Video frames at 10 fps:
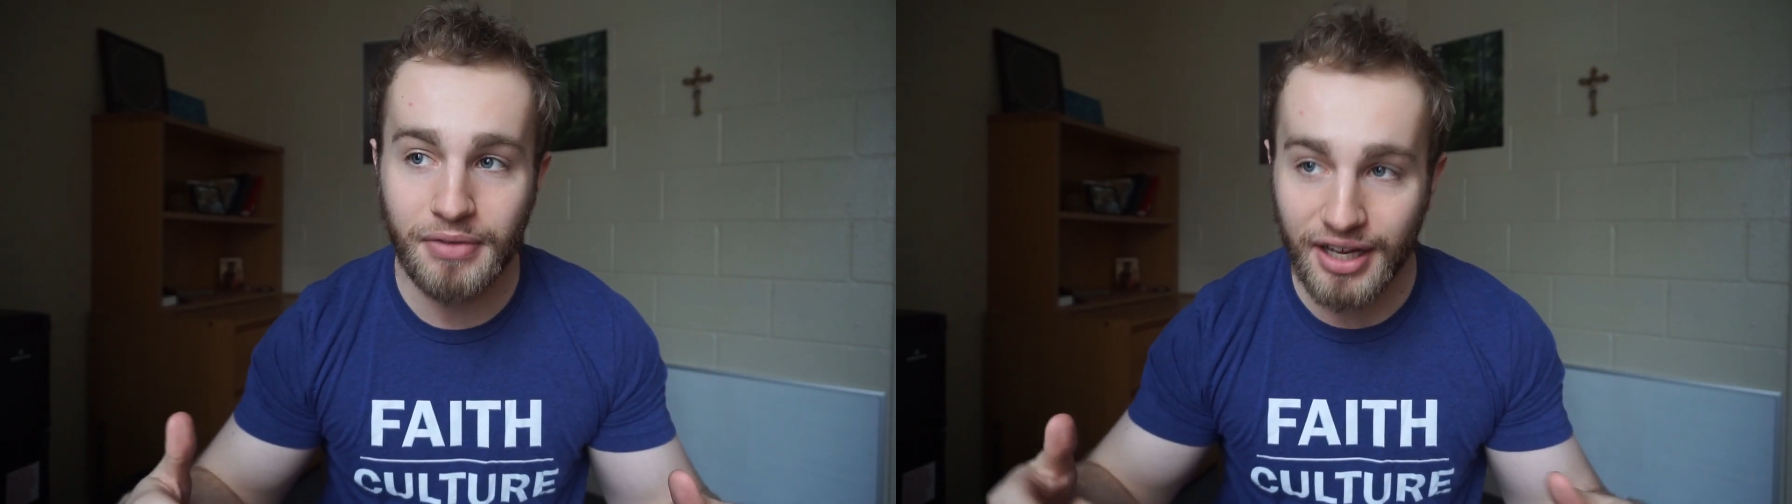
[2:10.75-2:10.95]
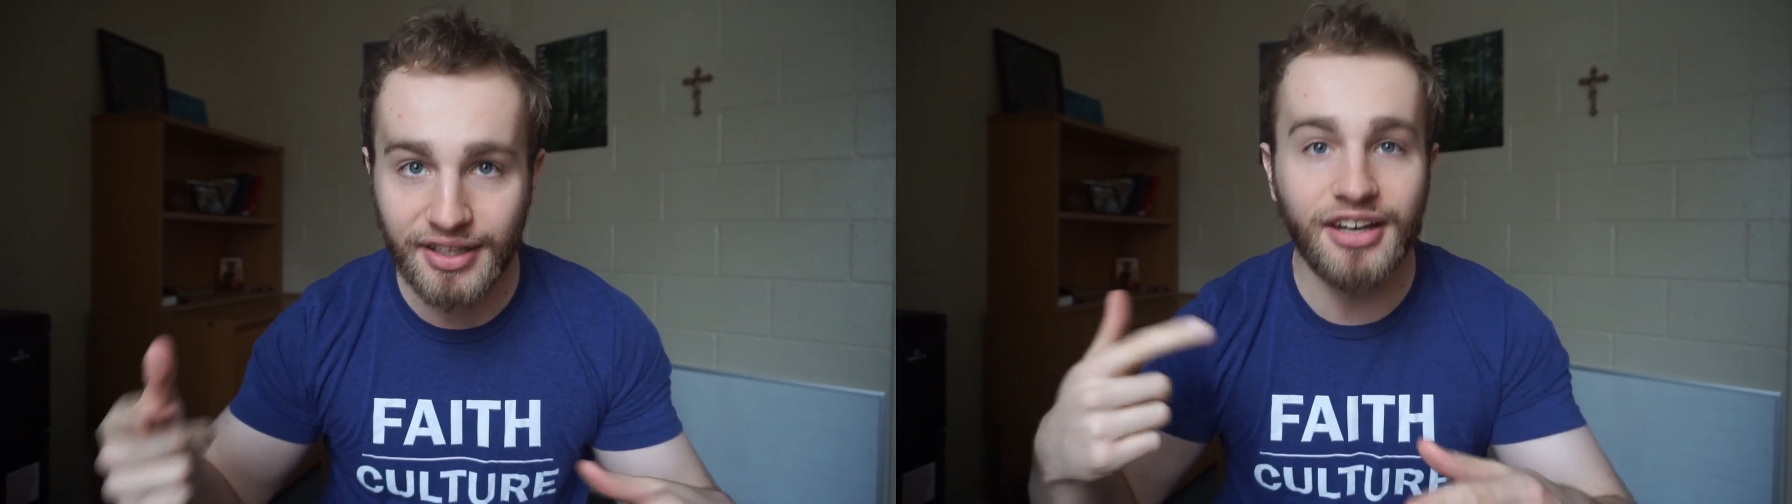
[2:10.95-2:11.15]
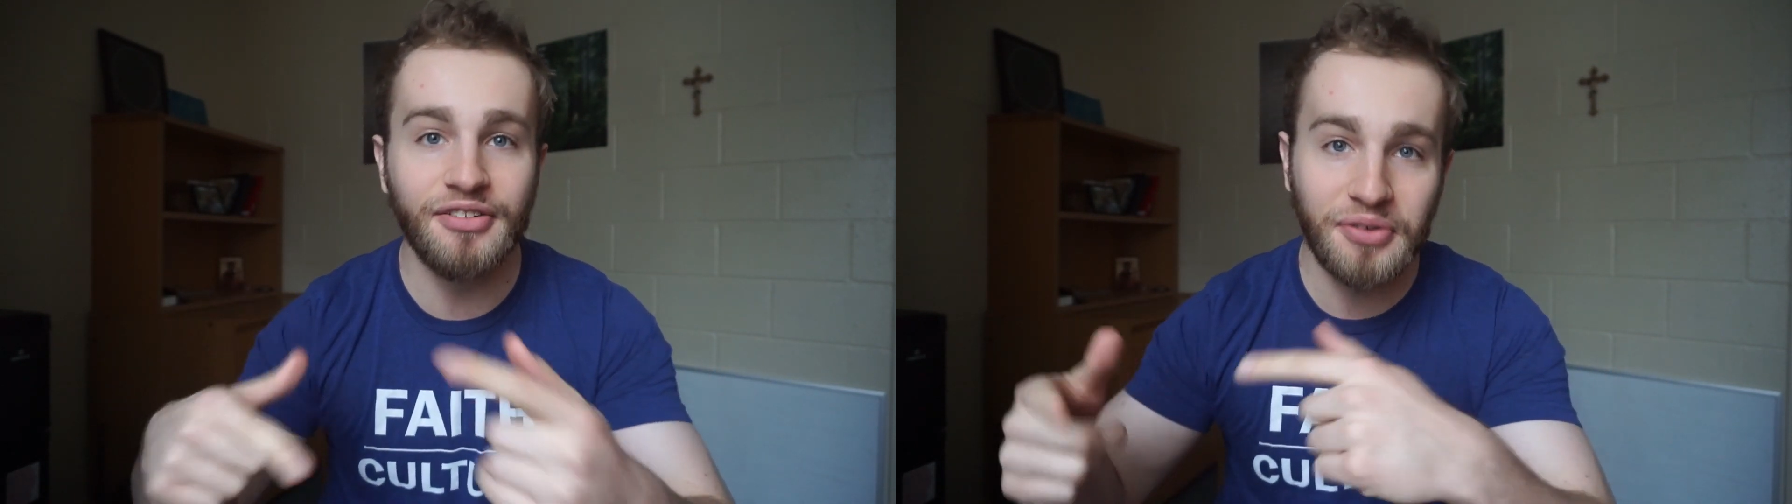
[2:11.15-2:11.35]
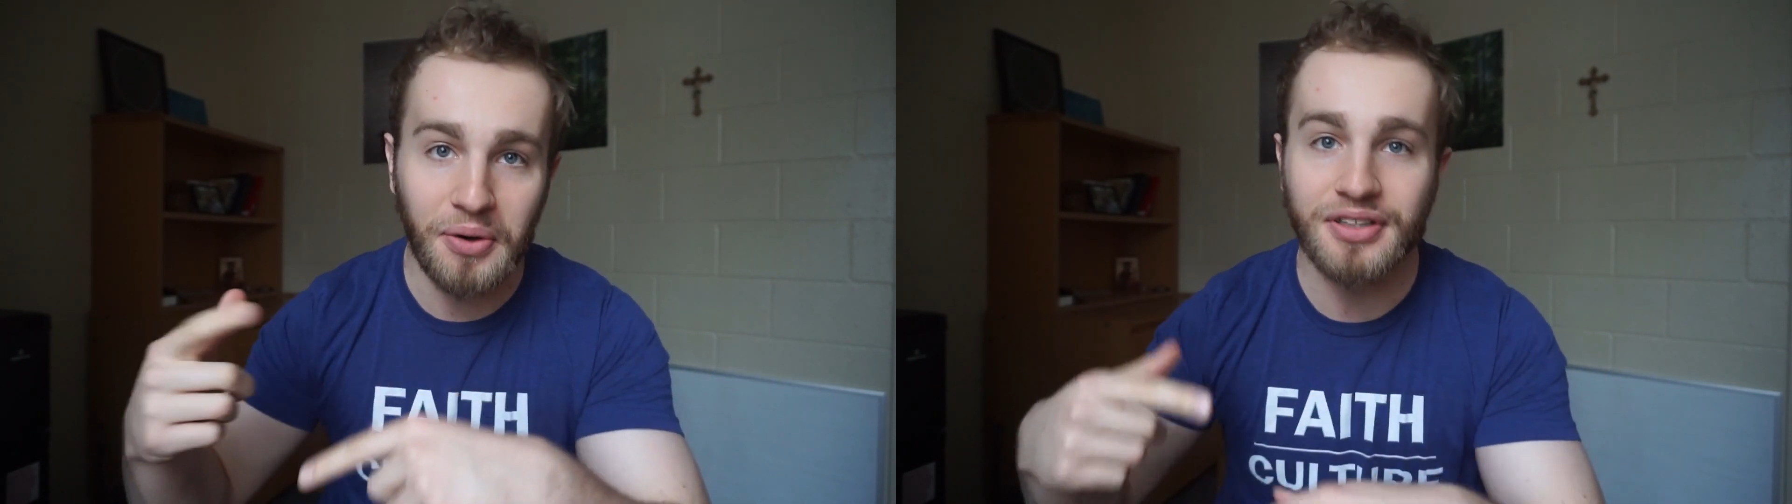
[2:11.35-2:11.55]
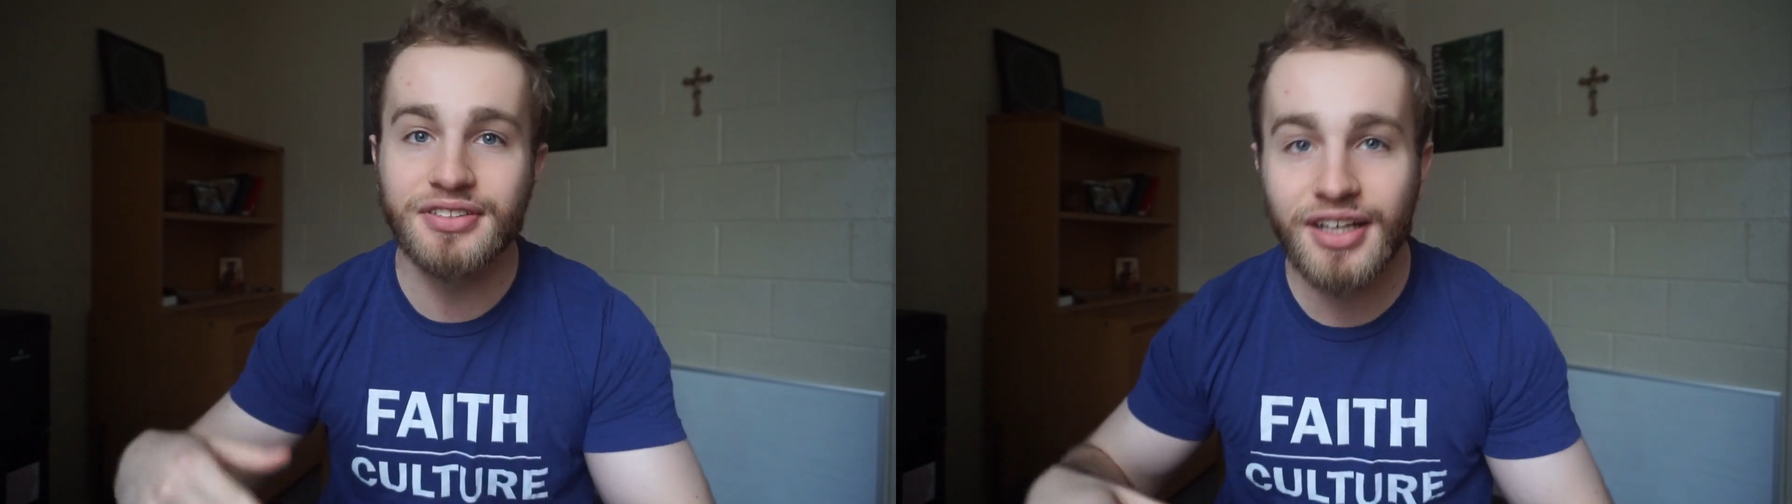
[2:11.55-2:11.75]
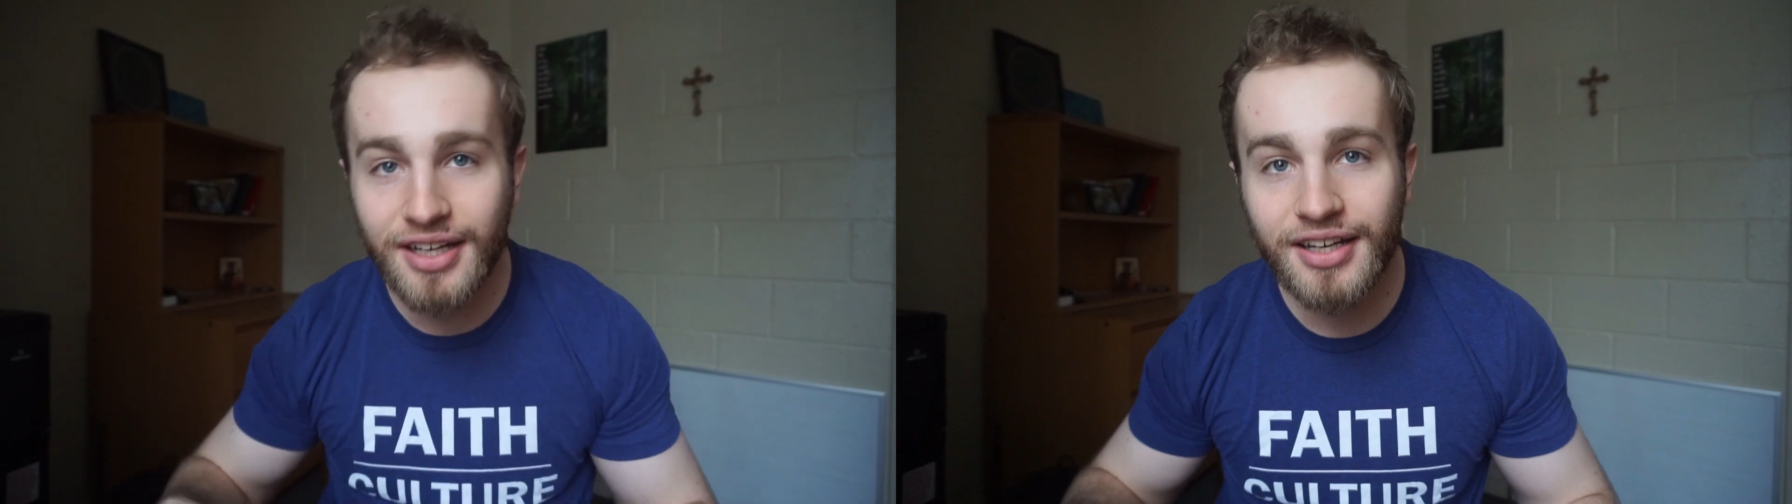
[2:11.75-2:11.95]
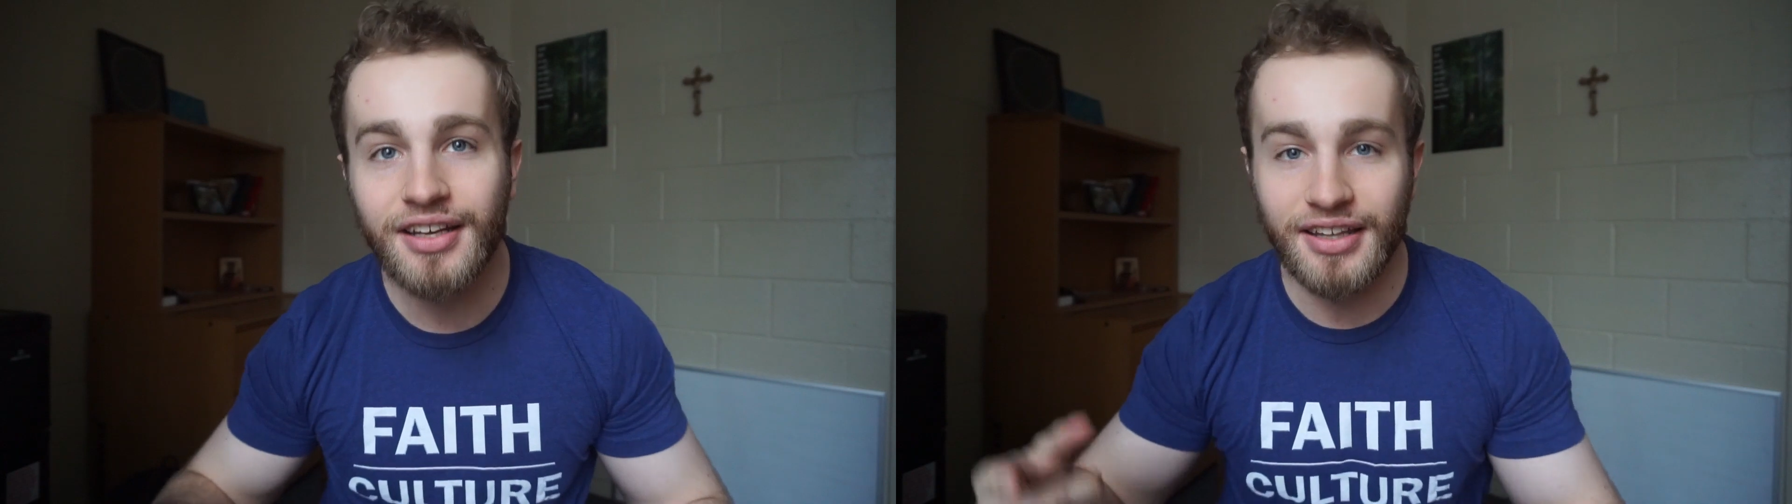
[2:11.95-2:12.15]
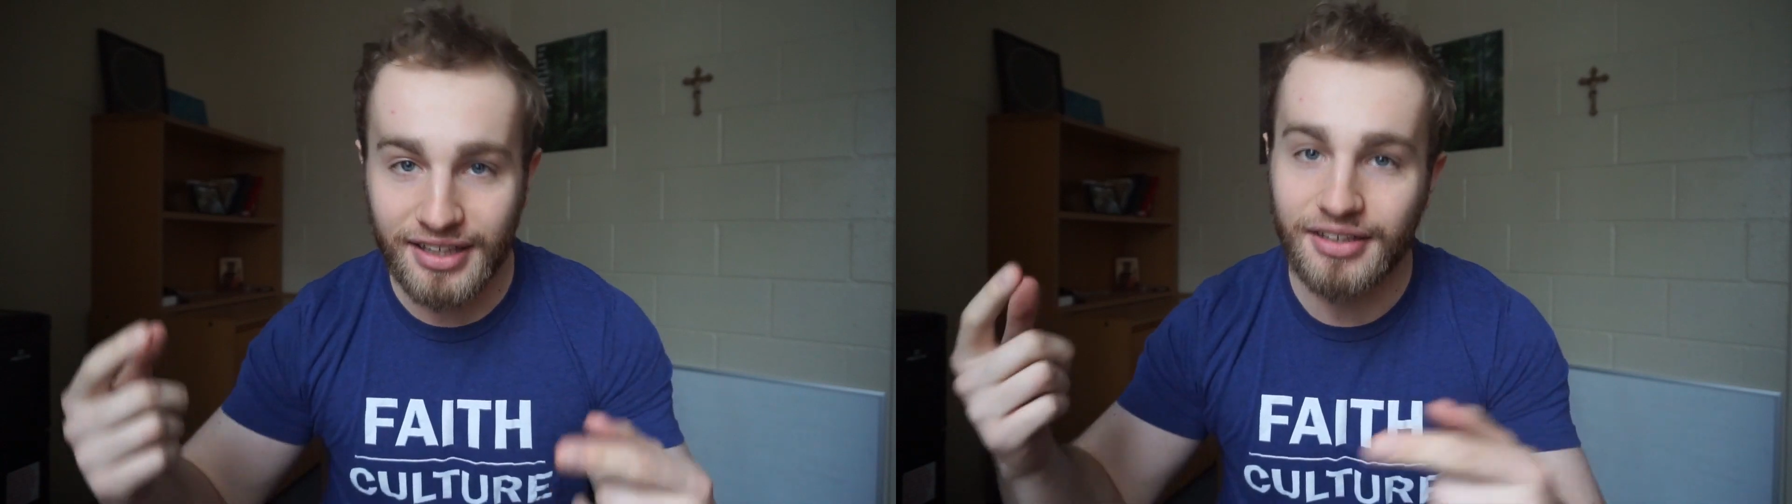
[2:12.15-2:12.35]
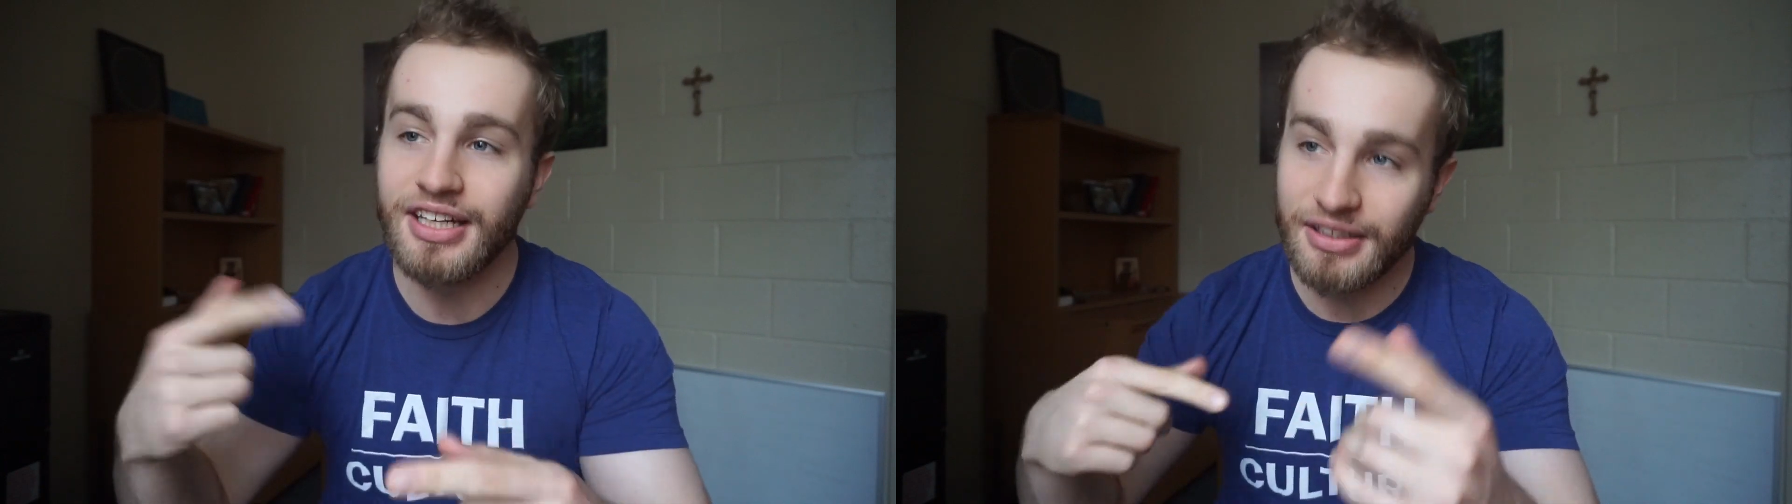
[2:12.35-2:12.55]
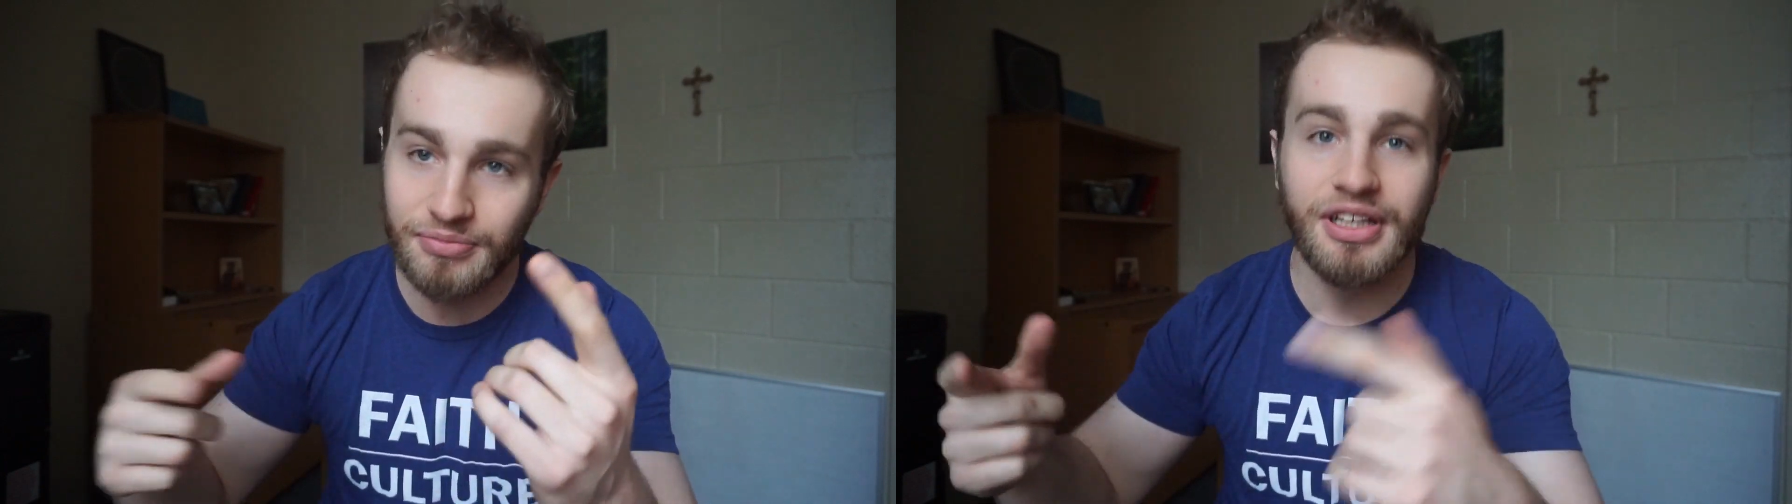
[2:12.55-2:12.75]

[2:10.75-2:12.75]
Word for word: And then, of course, the, he,